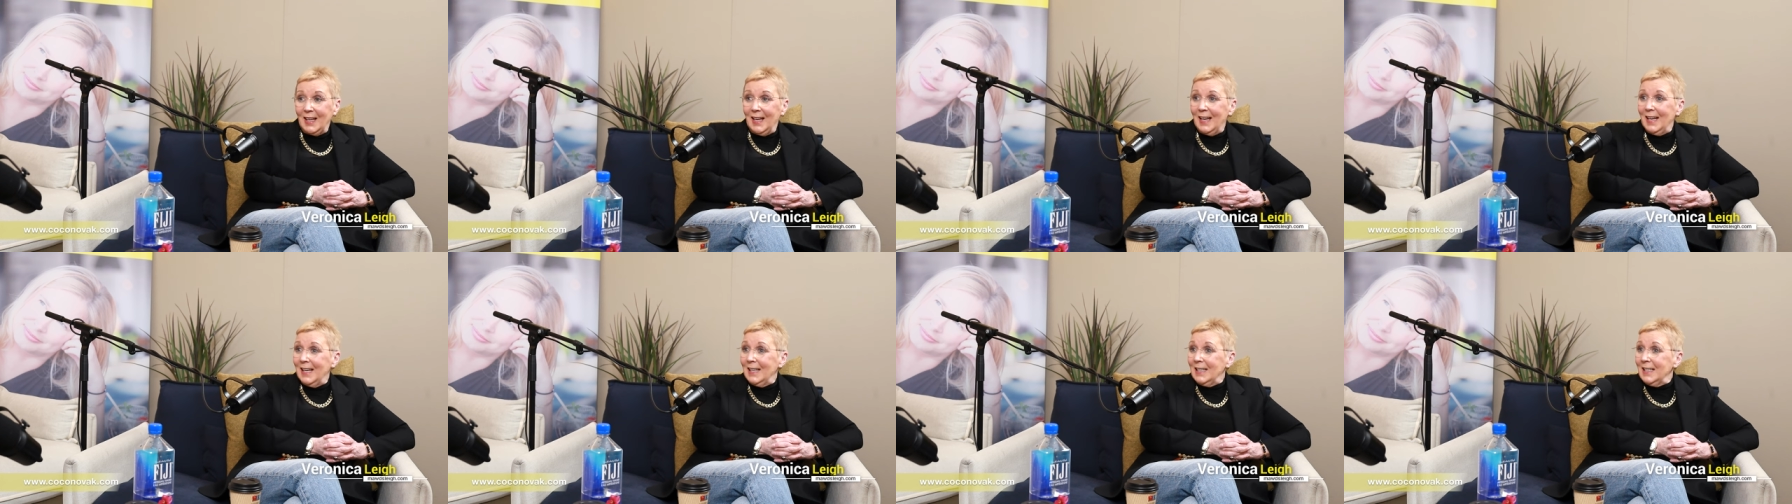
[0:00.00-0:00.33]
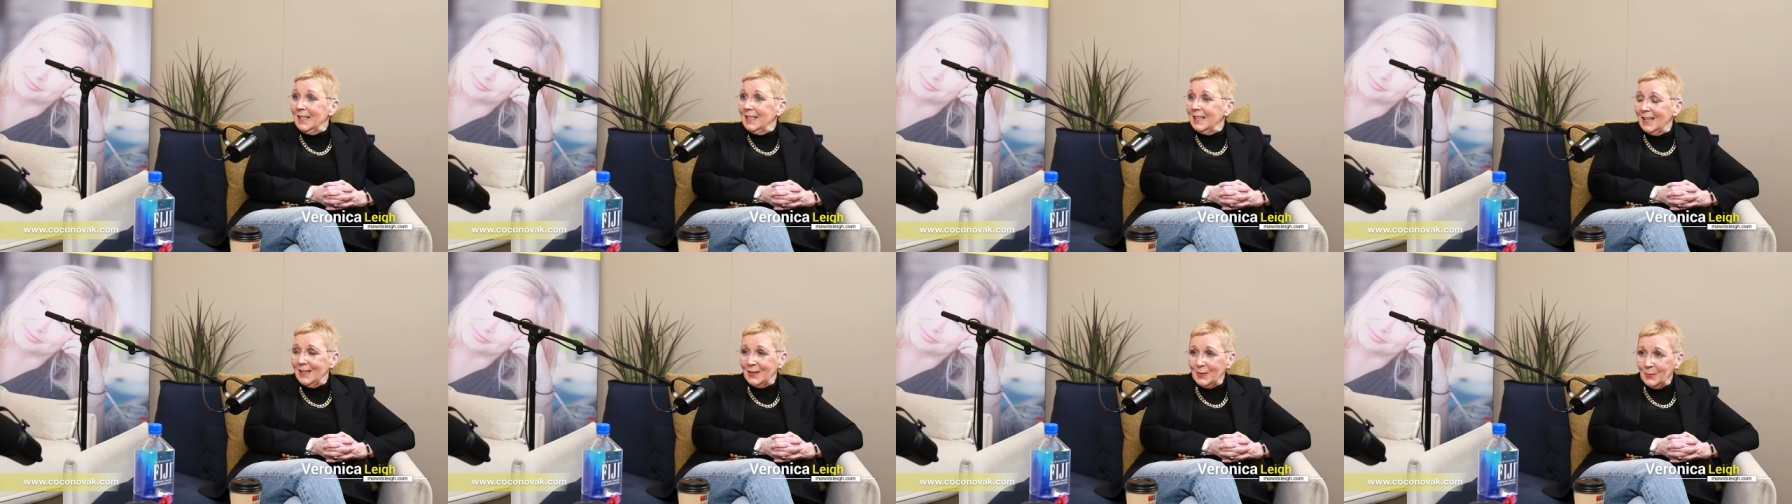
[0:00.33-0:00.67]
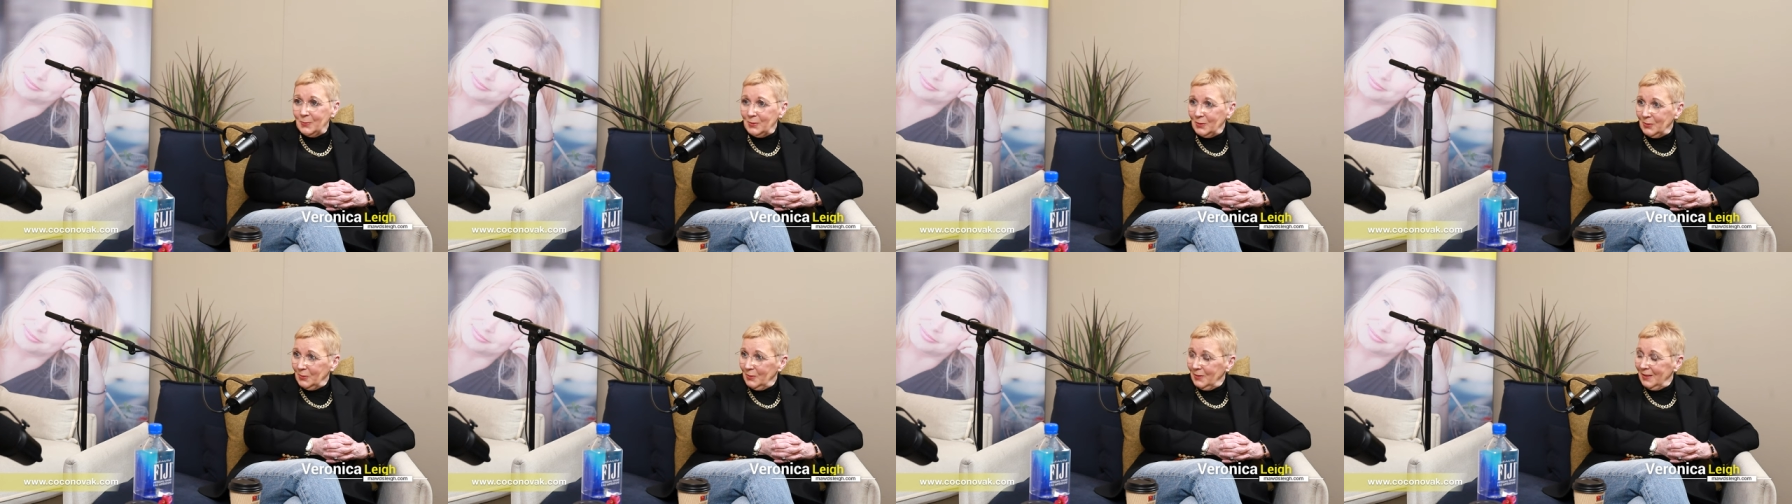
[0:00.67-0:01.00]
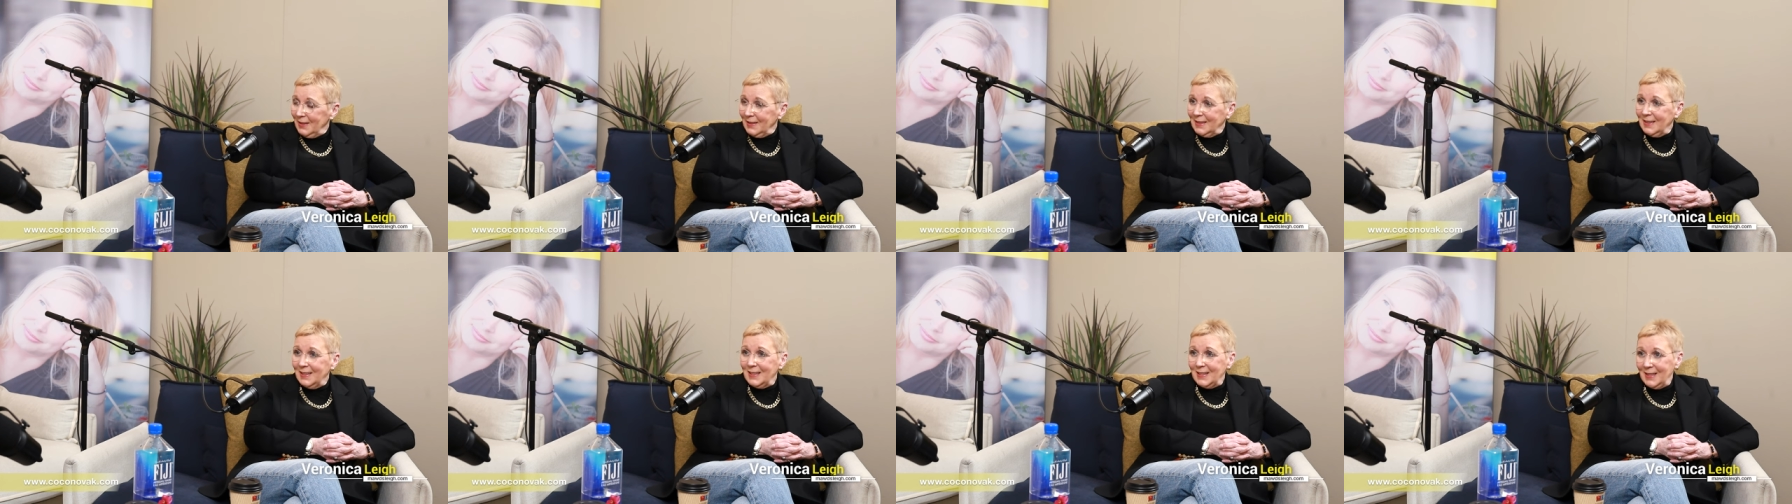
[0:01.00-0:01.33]
incredible
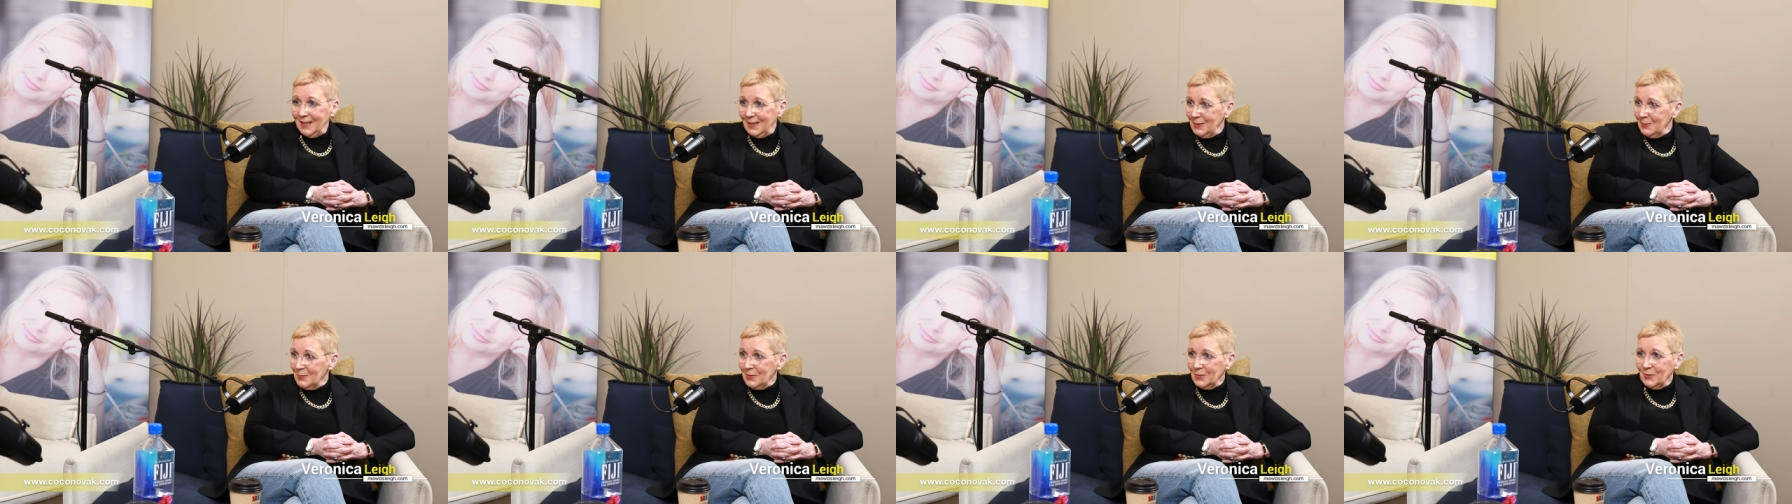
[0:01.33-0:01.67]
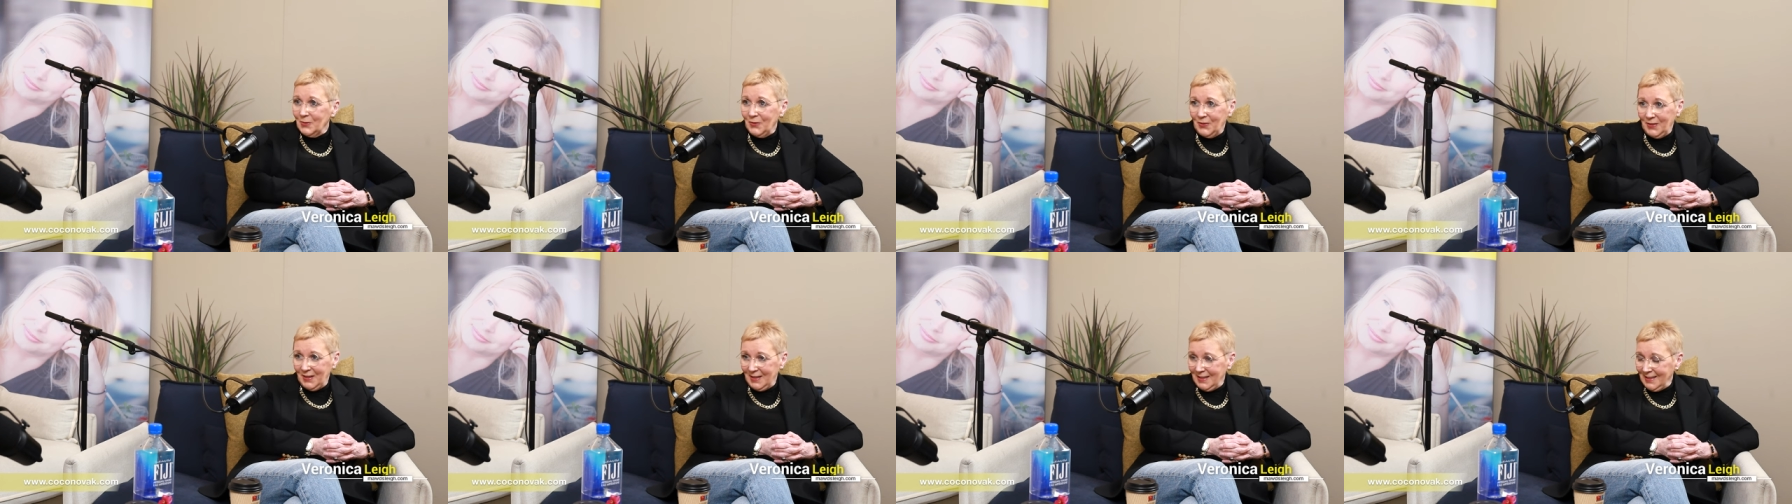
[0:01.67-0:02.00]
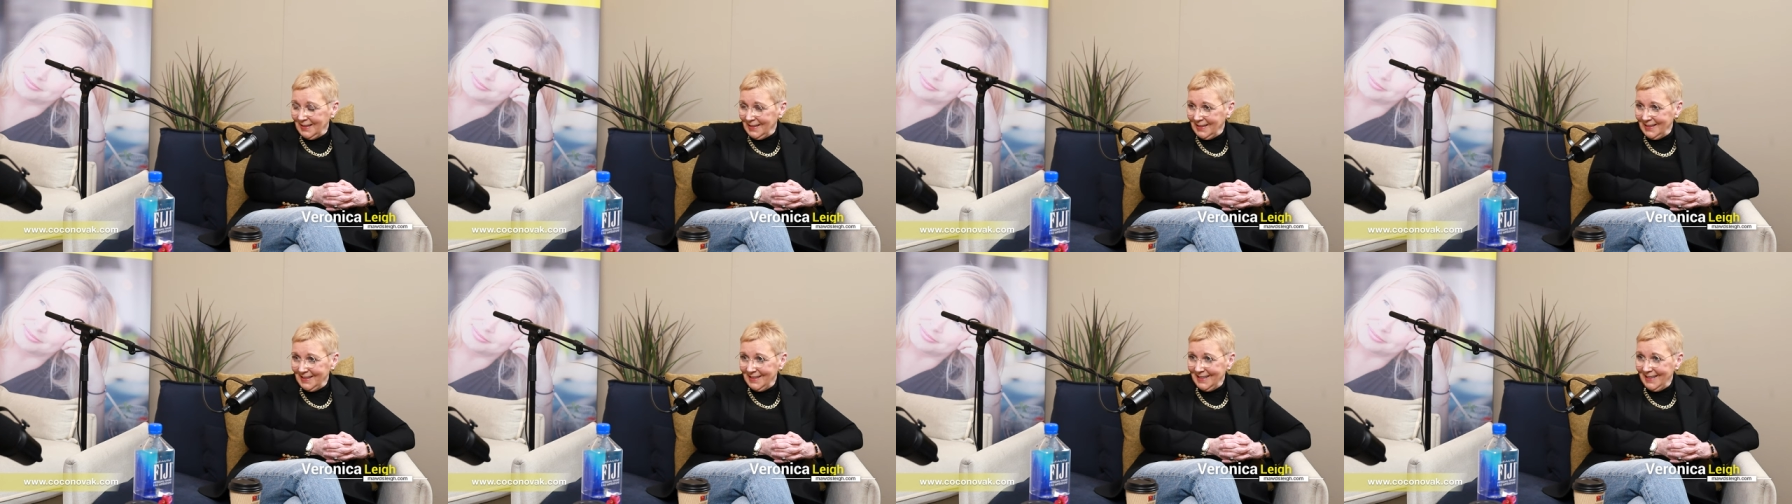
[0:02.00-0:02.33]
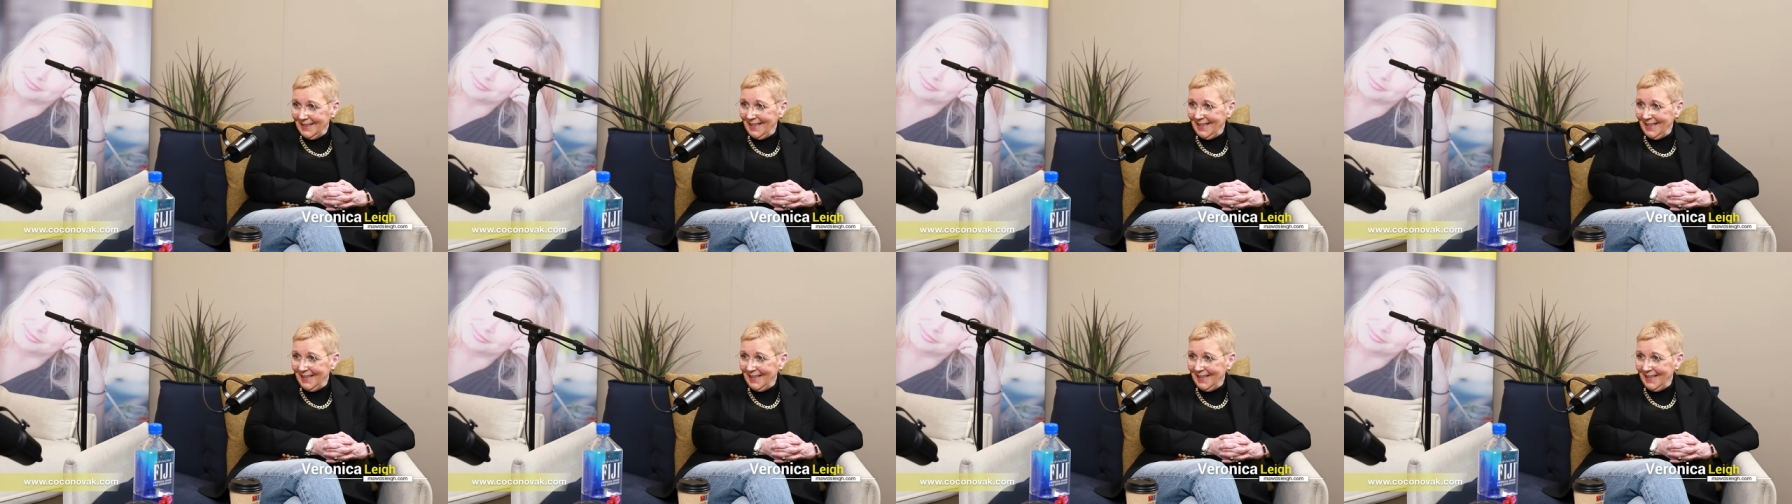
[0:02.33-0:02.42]
things.